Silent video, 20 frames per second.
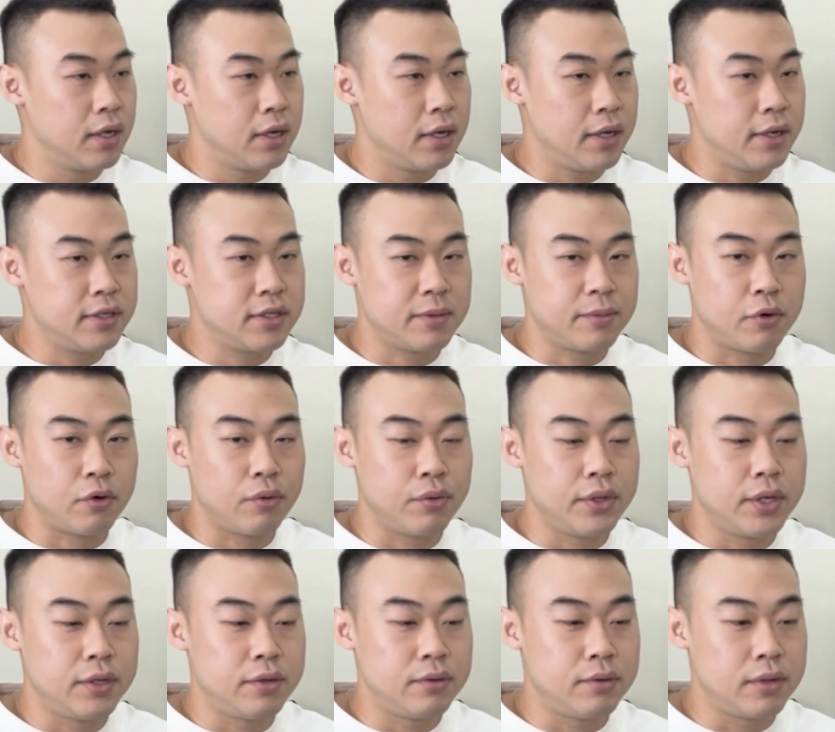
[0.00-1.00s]
And then some
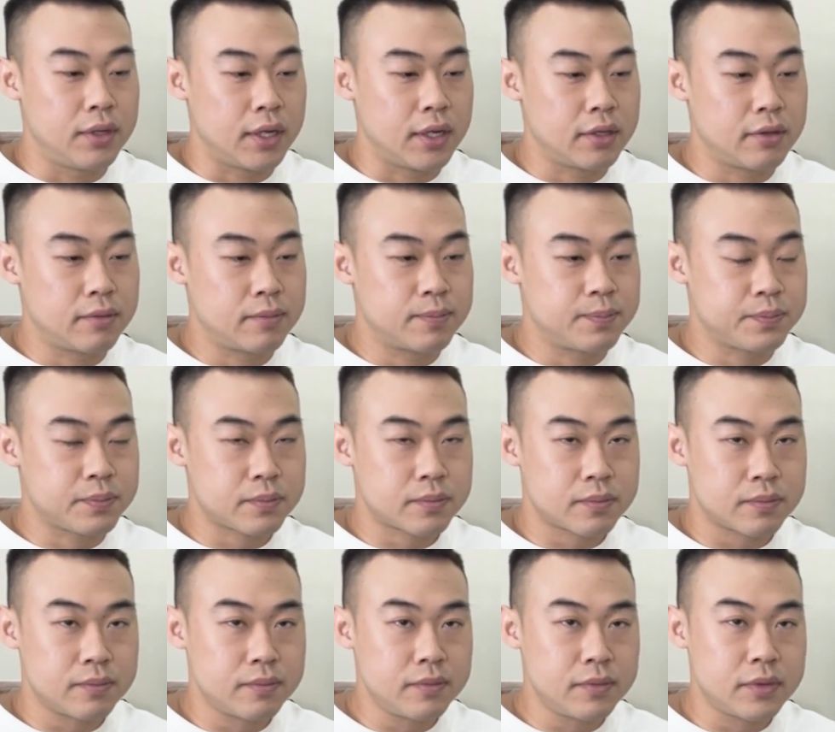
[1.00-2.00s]
older dude, like
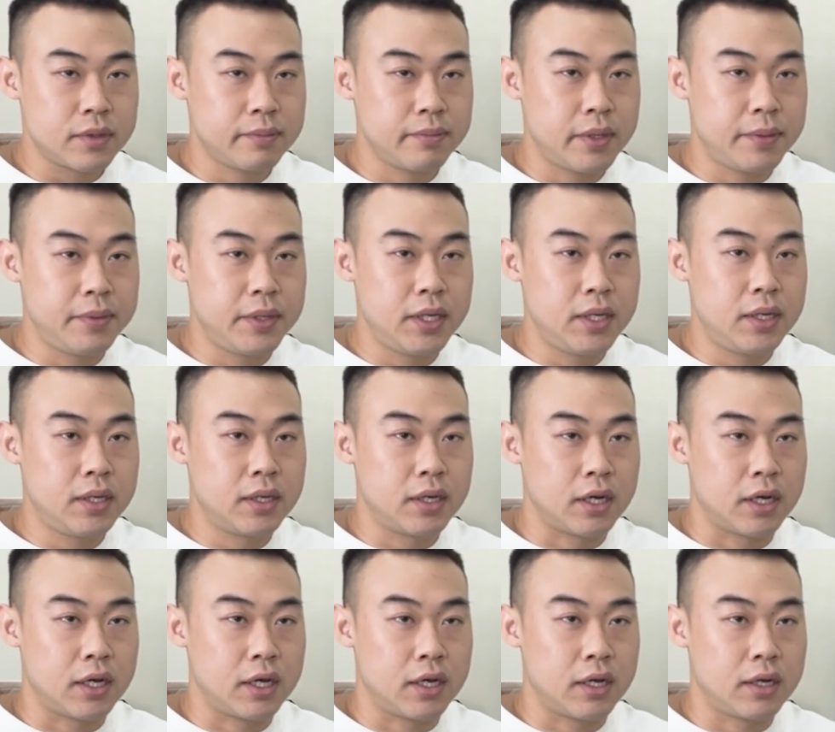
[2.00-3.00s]
maybe
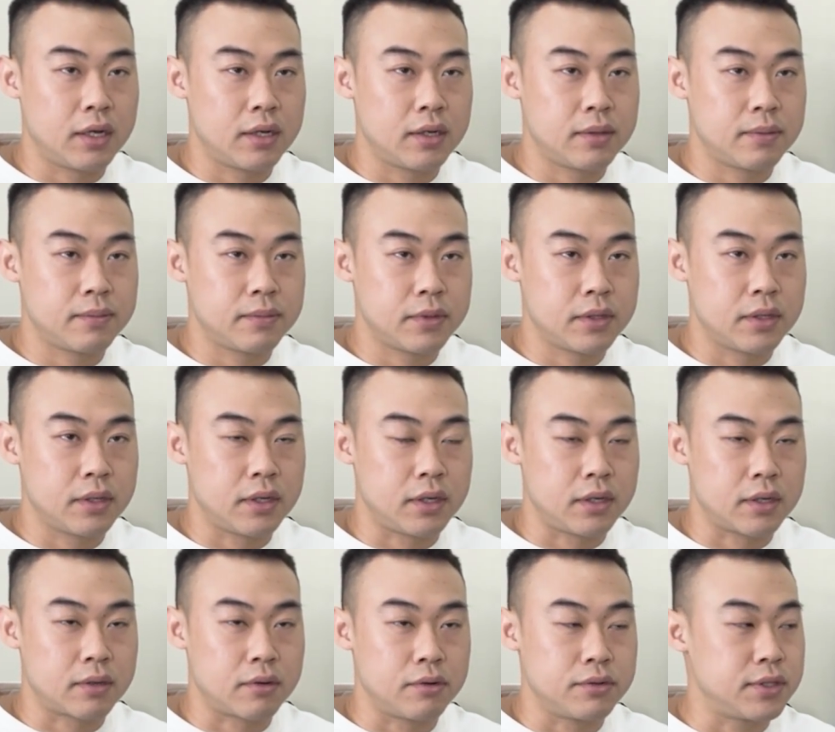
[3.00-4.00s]

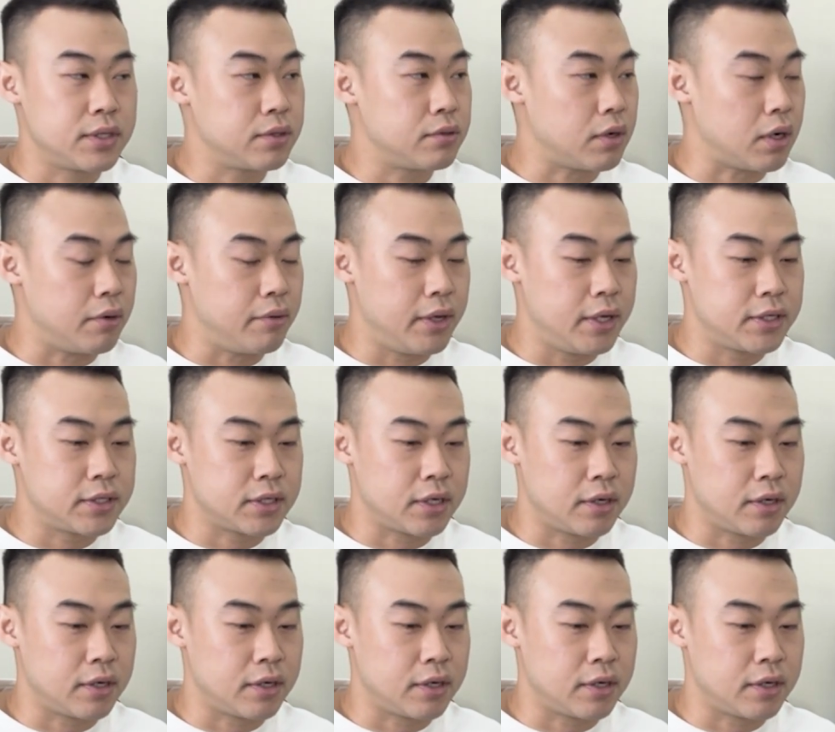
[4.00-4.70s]
closer to our age